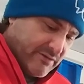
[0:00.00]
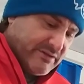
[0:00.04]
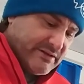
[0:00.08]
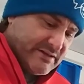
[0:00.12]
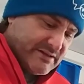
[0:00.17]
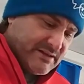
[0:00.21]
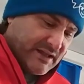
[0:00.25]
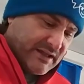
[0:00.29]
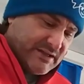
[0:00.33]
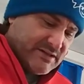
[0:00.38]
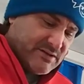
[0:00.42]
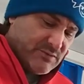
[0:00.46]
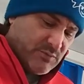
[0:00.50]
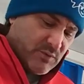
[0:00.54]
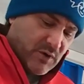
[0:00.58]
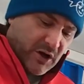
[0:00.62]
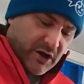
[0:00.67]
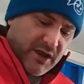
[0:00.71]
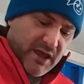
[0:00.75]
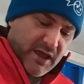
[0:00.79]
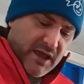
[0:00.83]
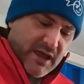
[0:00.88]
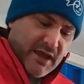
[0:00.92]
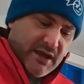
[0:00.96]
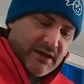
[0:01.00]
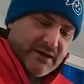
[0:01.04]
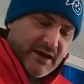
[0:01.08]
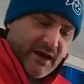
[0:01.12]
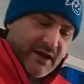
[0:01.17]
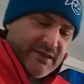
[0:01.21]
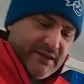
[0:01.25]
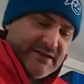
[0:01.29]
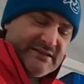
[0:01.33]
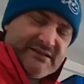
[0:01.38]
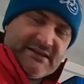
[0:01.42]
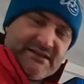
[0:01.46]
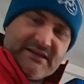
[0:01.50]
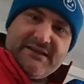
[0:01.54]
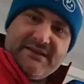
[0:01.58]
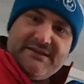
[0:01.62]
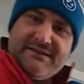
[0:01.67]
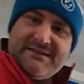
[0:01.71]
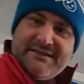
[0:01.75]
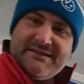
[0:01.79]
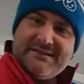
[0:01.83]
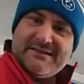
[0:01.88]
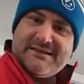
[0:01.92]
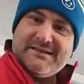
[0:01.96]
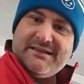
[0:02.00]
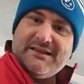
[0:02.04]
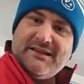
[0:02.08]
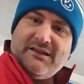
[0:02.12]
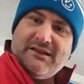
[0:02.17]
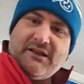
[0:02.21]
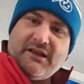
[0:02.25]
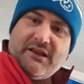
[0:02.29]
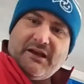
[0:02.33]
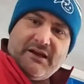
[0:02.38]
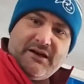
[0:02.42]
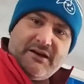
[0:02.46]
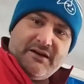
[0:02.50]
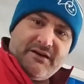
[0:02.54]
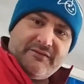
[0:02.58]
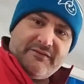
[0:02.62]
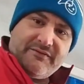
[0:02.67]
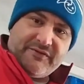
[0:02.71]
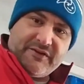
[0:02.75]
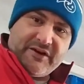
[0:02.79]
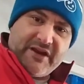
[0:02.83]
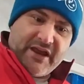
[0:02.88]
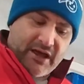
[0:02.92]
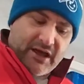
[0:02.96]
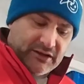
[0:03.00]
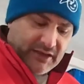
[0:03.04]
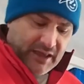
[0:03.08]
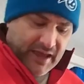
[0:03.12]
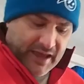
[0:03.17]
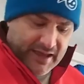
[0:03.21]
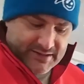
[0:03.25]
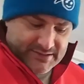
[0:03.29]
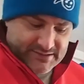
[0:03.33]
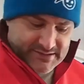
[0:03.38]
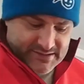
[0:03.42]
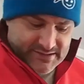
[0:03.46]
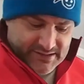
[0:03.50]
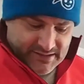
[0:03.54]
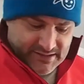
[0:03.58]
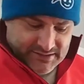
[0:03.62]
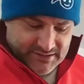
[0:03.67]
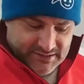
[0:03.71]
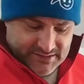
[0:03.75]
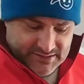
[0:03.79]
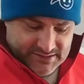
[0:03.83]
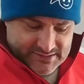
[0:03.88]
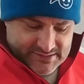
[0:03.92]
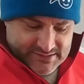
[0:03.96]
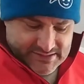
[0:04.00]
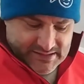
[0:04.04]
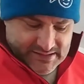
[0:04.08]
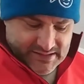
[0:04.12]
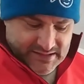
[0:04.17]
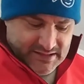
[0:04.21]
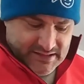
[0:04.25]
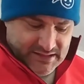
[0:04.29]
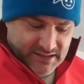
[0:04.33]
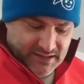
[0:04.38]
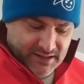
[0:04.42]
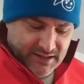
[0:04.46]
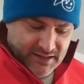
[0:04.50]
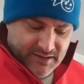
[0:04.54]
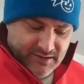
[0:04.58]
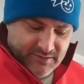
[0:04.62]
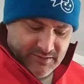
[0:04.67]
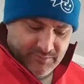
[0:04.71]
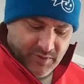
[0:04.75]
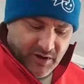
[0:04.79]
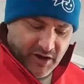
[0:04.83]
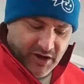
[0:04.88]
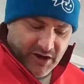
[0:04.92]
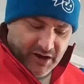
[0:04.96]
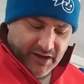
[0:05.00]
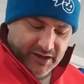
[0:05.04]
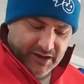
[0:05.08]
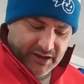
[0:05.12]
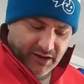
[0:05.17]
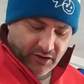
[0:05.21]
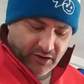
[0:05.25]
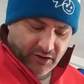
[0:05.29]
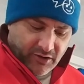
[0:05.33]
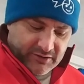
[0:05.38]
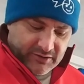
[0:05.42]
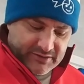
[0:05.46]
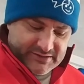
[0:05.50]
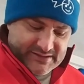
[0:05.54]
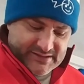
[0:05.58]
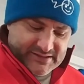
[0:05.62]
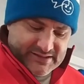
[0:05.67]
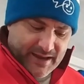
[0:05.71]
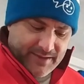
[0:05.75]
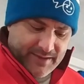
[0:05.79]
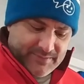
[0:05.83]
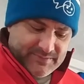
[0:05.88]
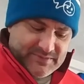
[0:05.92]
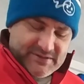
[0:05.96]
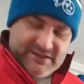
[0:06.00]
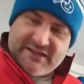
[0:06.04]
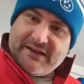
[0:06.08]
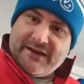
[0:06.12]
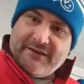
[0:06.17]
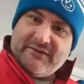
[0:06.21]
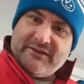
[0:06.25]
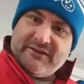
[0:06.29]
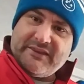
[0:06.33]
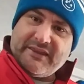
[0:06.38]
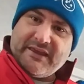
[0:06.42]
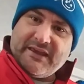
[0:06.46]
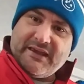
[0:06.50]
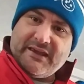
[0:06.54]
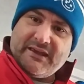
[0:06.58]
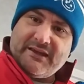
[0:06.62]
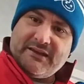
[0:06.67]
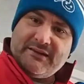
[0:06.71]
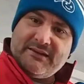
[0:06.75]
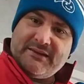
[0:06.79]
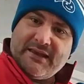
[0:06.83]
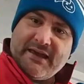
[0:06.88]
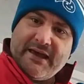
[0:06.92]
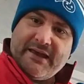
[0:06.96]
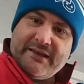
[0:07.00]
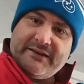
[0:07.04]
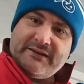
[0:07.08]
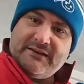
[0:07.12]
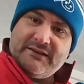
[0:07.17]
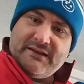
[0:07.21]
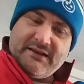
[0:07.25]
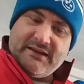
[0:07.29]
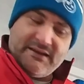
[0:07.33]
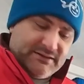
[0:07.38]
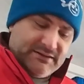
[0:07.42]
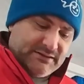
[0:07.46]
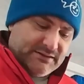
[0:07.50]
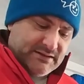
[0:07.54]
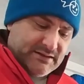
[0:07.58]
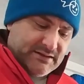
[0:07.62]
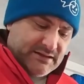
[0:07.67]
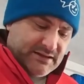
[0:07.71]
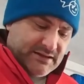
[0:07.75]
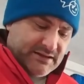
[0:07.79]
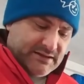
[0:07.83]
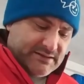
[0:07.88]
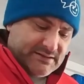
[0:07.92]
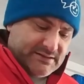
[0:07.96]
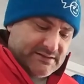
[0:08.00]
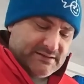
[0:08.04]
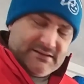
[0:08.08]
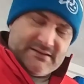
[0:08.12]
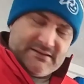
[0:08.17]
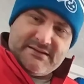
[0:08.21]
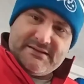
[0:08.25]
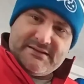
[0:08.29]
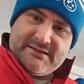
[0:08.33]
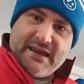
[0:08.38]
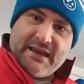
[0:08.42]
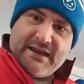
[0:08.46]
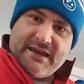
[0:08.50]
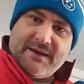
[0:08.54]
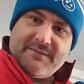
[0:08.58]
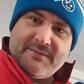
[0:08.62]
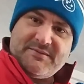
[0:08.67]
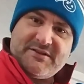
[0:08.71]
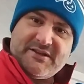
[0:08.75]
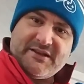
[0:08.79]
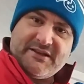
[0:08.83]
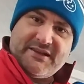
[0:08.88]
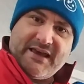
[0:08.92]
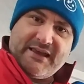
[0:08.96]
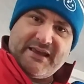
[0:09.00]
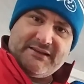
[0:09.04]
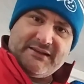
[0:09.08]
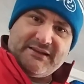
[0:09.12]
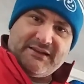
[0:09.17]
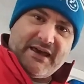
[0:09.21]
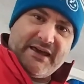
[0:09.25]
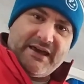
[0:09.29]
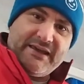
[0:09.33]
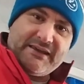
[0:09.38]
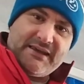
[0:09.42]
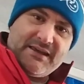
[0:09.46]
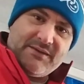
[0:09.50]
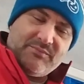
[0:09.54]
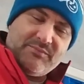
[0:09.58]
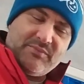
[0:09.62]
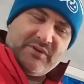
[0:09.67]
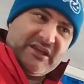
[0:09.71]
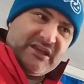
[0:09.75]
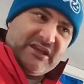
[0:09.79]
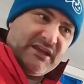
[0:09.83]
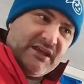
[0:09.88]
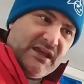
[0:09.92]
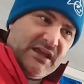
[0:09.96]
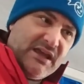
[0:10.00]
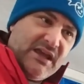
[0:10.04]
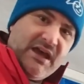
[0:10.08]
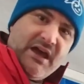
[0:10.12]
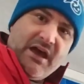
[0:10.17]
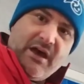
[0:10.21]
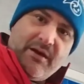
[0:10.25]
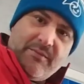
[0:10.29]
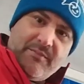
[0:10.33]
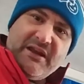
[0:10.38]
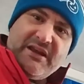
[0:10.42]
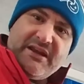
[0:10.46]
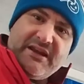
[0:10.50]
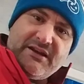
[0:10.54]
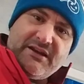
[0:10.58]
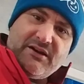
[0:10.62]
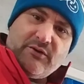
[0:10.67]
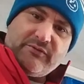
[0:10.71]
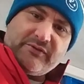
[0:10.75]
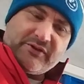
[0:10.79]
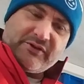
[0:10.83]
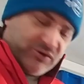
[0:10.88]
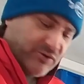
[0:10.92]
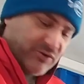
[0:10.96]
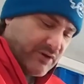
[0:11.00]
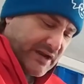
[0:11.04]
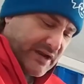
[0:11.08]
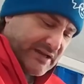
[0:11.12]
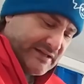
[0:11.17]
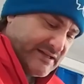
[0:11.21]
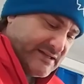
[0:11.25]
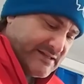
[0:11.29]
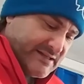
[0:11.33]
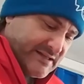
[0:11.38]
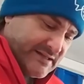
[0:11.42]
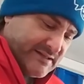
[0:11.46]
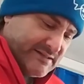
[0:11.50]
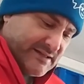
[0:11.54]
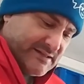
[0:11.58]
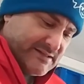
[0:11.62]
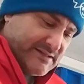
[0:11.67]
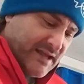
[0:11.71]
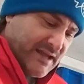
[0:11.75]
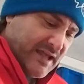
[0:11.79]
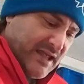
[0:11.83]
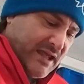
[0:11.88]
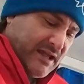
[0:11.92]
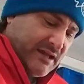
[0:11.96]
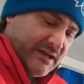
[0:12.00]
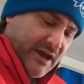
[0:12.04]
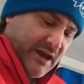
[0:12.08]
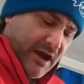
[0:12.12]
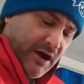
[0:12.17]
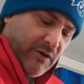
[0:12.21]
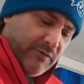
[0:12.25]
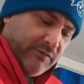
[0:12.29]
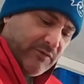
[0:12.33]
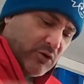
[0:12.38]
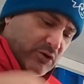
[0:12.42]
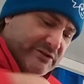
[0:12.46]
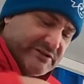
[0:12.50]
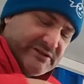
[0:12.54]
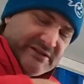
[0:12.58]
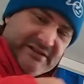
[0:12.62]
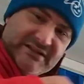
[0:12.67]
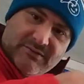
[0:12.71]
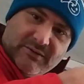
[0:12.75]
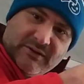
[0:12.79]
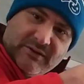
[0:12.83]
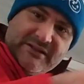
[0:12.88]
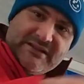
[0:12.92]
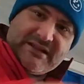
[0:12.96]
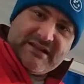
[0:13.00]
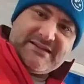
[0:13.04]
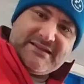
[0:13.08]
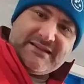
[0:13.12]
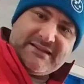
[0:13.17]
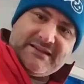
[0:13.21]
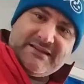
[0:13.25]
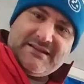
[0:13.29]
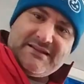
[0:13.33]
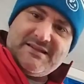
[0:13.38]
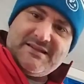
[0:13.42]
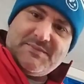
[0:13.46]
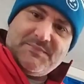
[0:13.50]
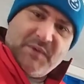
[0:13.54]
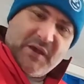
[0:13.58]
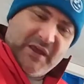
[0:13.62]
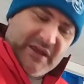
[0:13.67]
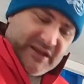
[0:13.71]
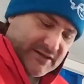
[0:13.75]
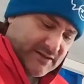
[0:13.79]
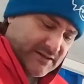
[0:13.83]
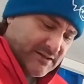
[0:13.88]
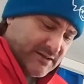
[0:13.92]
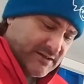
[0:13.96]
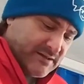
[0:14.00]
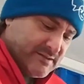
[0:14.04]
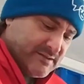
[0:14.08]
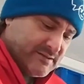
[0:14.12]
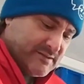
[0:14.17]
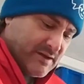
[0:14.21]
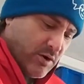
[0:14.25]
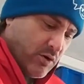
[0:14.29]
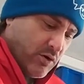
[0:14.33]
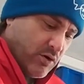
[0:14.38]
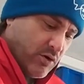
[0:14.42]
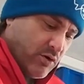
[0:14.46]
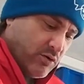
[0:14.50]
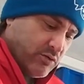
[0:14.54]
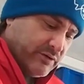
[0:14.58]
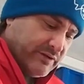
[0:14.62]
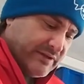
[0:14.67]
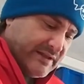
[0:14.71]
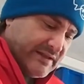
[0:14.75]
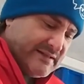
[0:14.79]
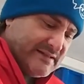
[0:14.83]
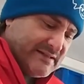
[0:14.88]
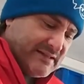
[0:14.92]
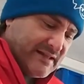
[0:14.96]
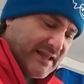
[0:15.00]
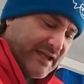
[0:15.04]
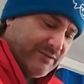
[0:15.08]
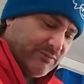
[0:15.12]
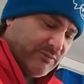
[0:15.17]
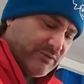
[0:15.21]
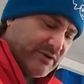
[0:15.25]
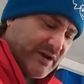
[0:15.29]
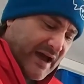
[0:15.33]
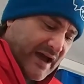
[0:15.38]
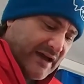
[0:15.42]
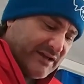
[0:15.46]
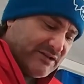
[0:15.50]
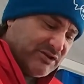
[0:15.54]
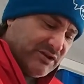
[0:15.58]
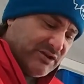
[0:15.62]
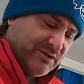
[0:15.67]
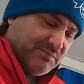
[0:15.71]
lights work. Now this is still a Fresnel lens, and you can see by all the steps and everything that it is set up so that the light can be emitted over great distances. Now, of course, this one doesn't spin, so this light would actually